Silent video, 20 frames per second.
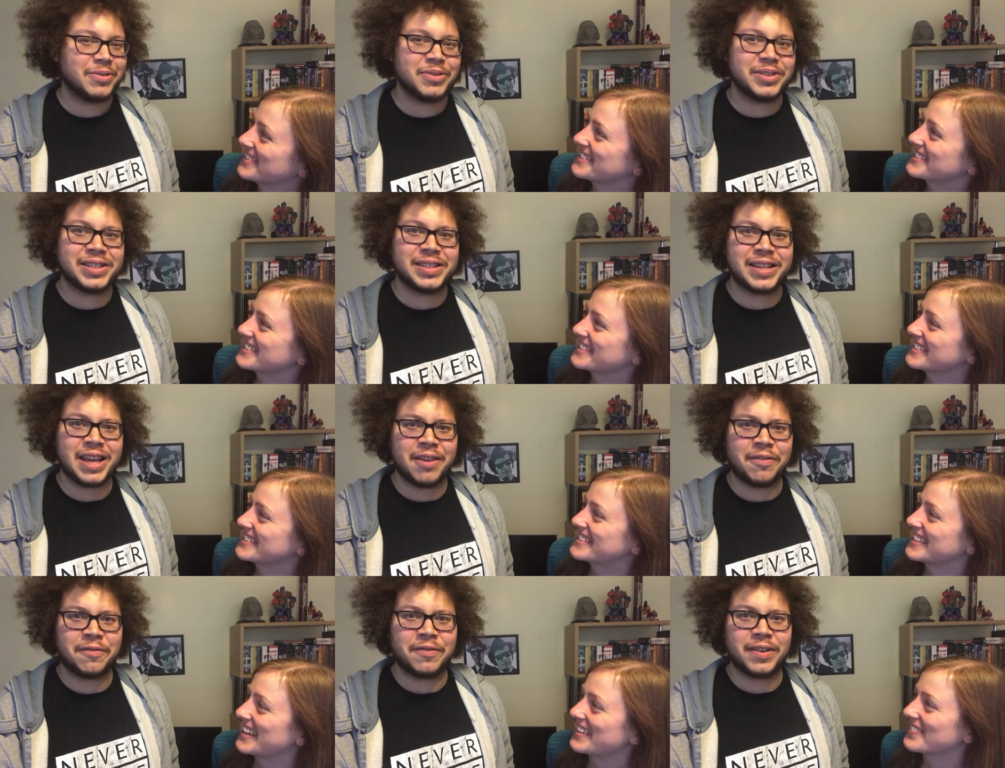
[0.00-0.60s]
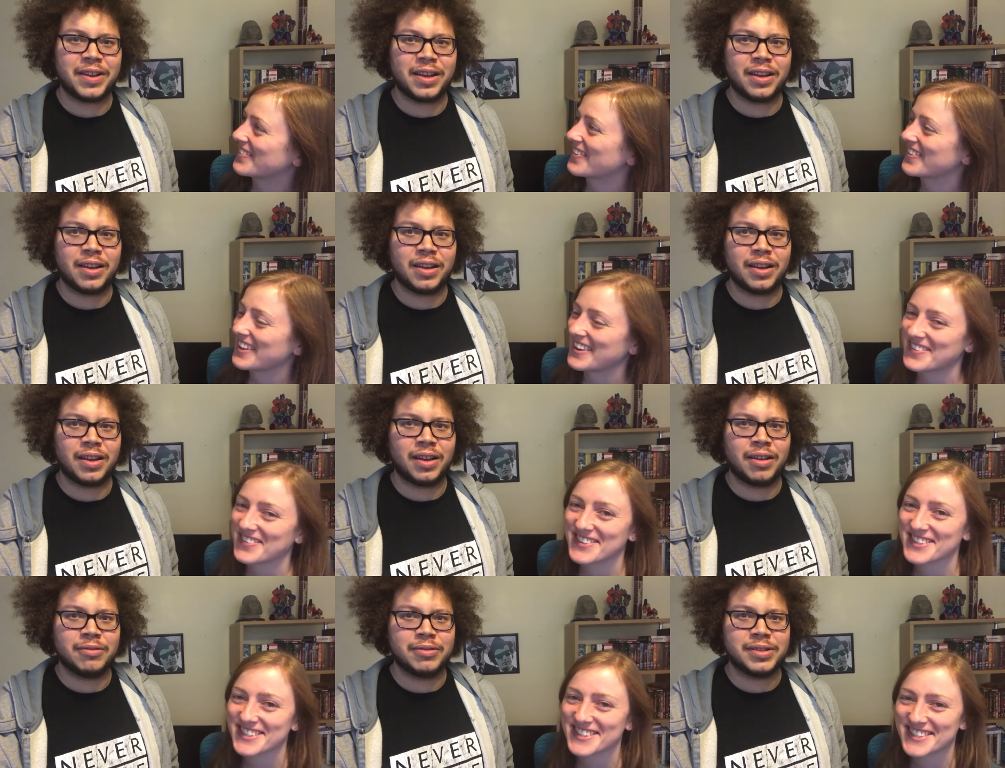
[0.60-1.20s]
Speaker 1: was, it was is that what
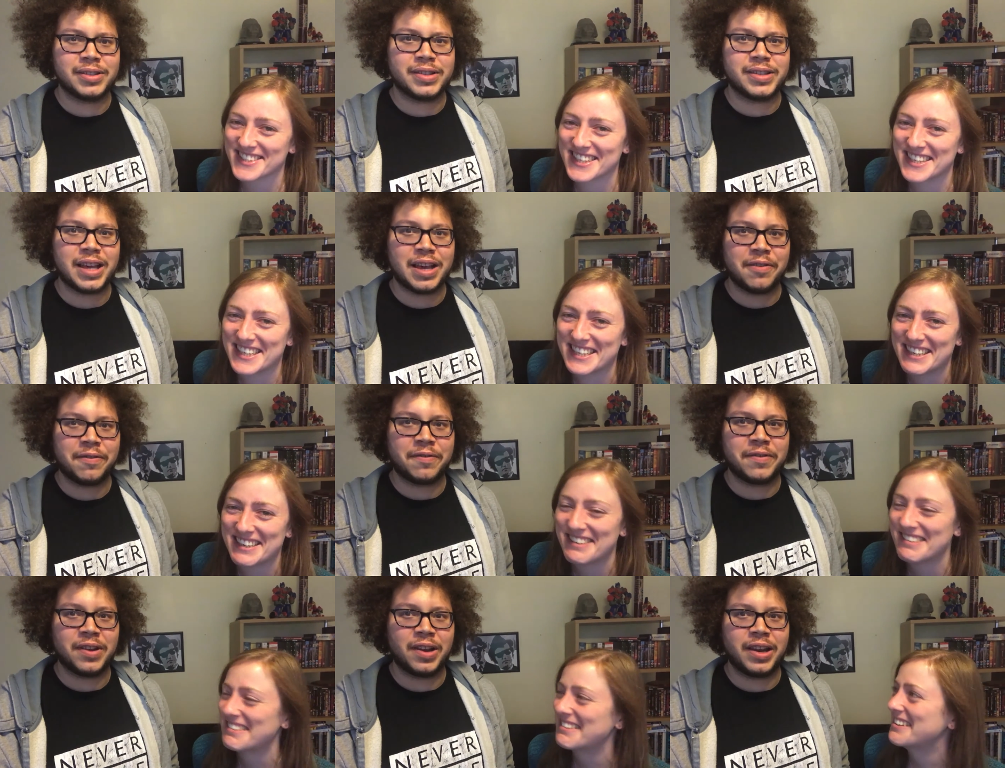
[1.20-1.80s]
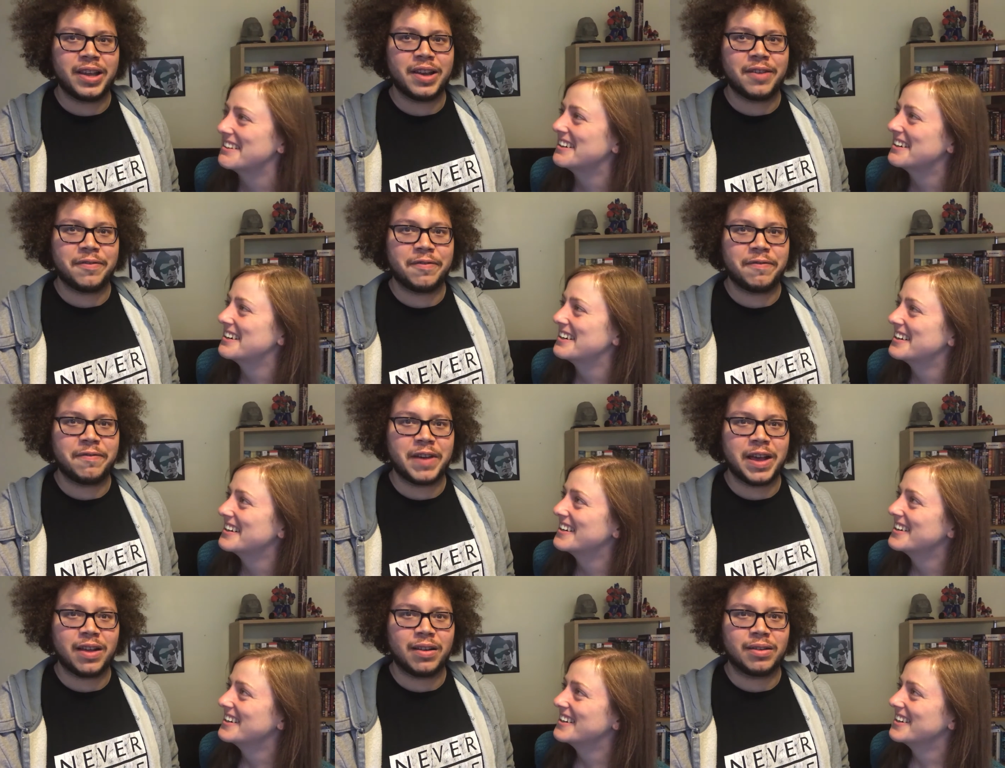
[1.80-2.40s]
that was? It was definitely a
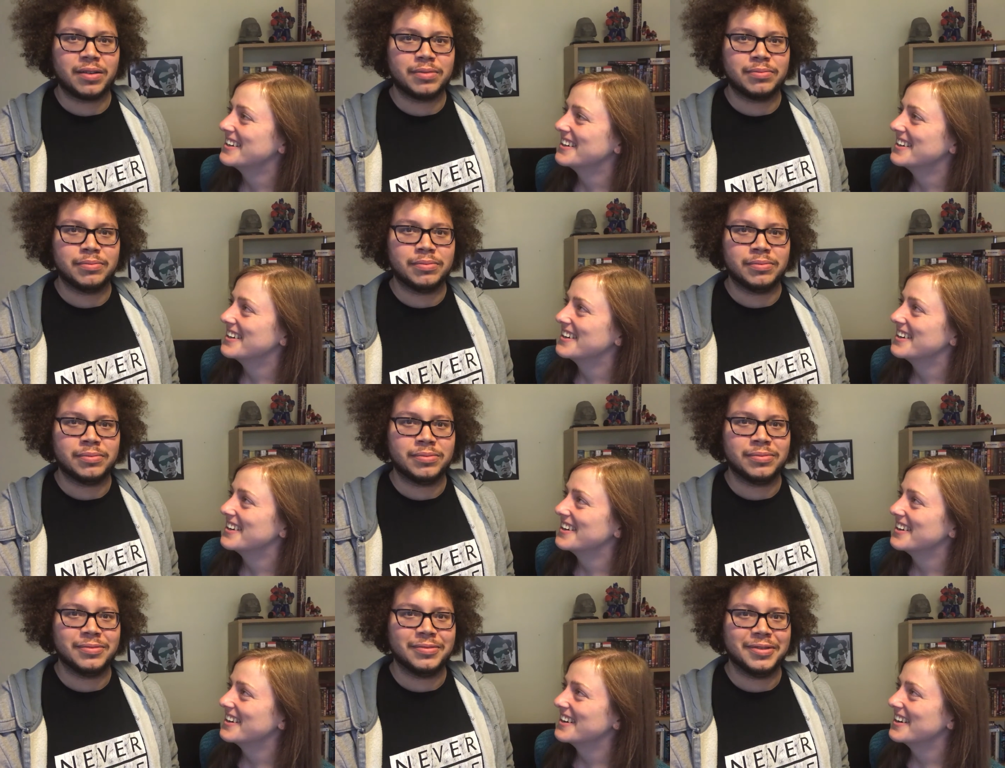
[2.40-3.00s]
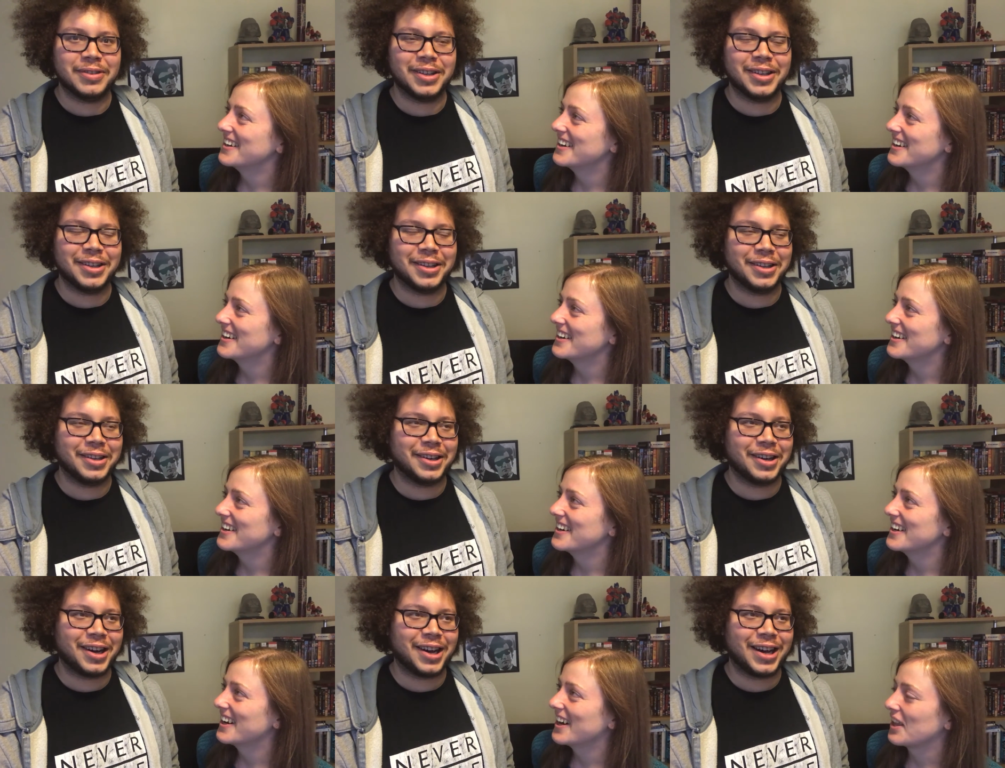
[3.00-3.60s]
film.
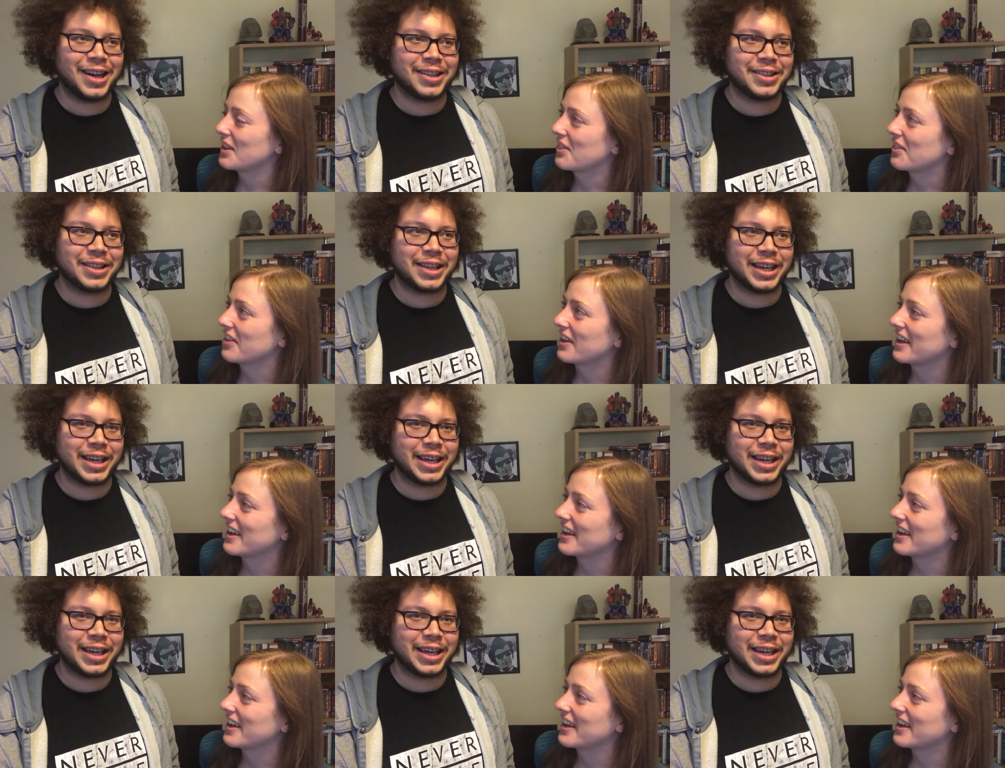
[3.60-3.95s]
I, I